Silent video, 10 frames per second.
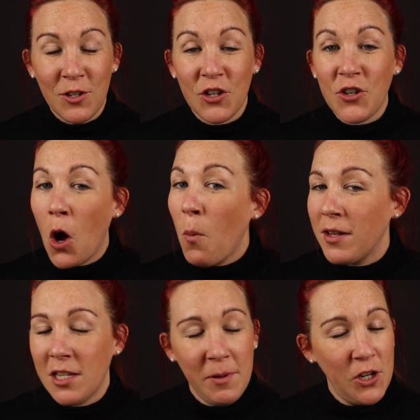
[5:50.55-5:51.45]
You don't
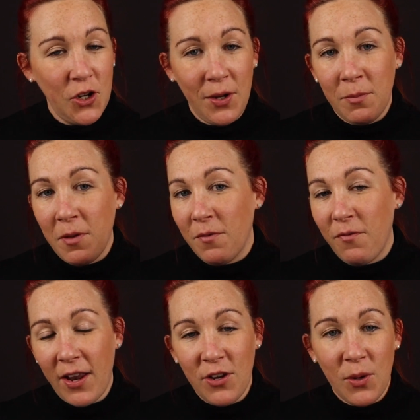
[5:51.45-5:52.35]
want to be shooting with
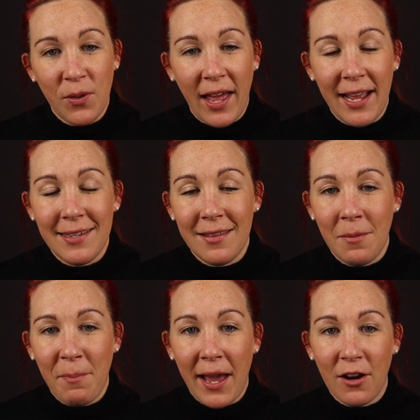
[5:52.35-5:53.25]
venue lights in the
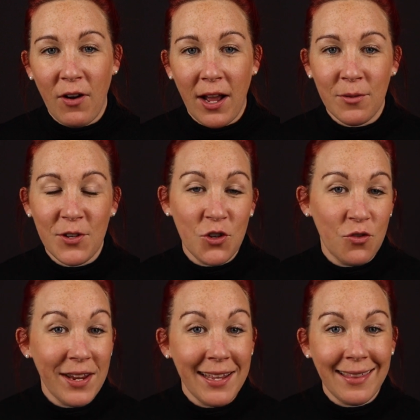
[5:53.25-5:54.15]
background,
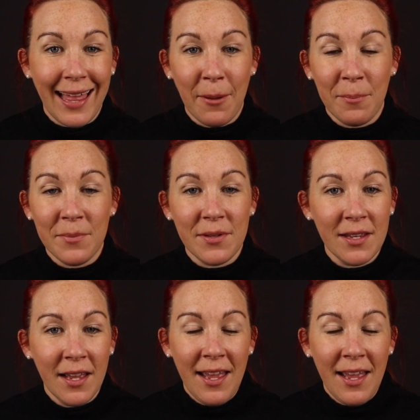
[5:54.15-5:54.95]
street lamps,